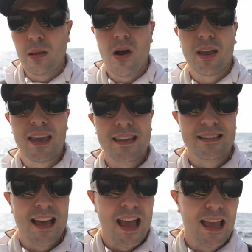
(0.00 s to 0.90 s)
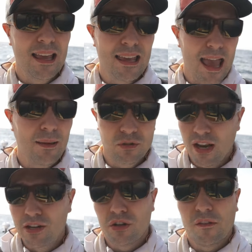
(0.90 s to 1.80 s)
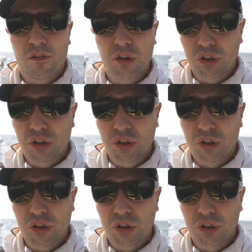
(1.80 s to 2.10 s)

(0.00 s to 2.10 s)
lock, is a game changer for